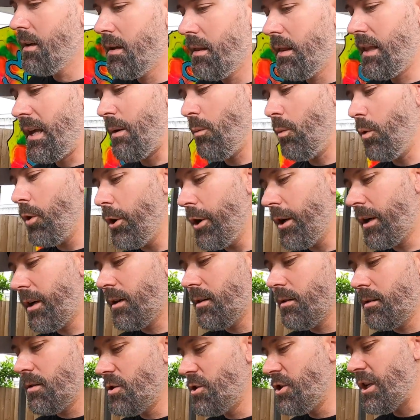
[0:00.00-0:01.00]
They
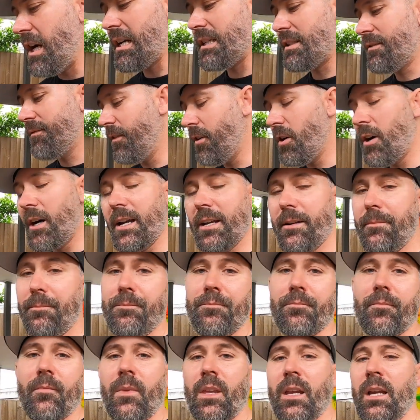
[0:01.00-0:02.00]
work just
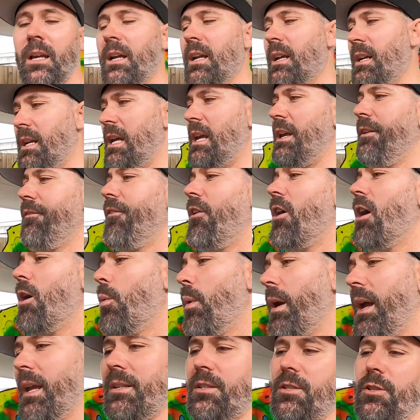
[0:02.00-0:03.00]
fine. If I
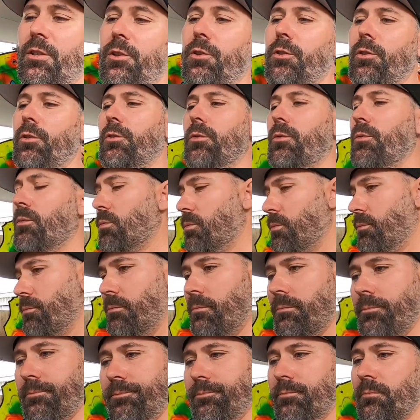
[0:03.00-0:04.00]
went to
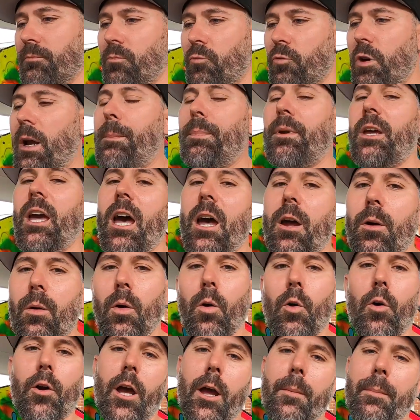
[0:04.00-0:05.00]

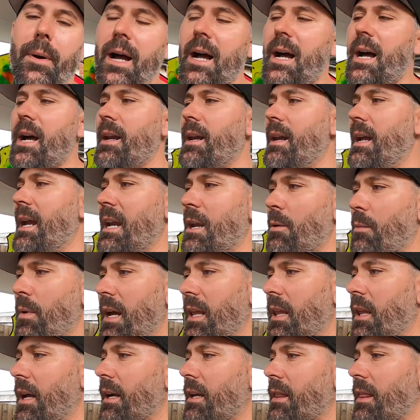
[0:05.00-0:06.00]
Repco, Autobarn,
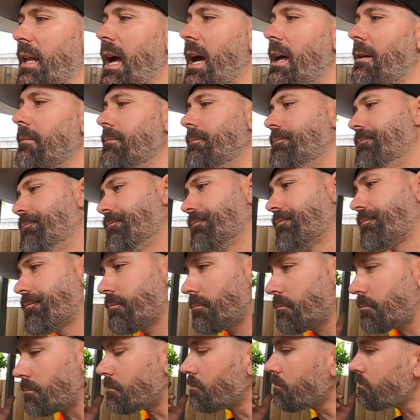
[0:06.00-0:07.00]
anywhere like that,
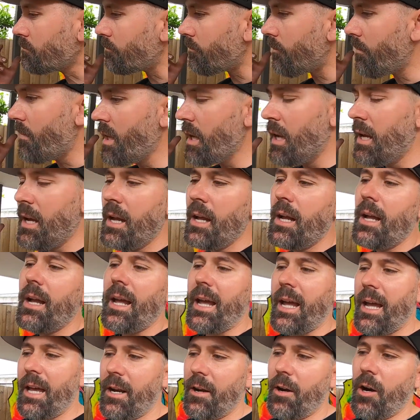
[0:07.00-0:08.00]

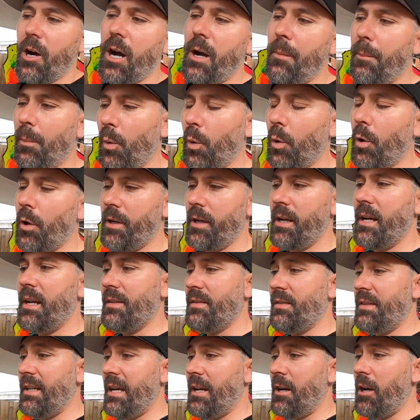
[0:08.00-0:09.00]
and I bought a
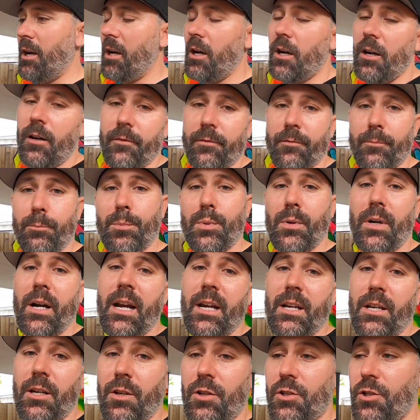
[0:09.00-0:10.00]
set of
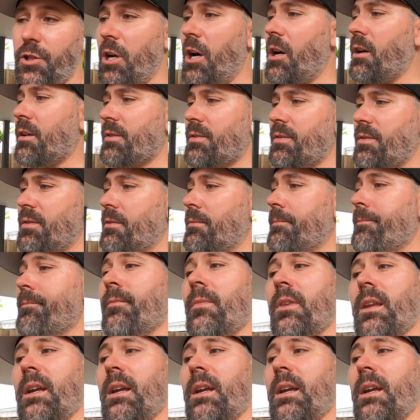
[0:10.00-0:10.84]
brand new shocks,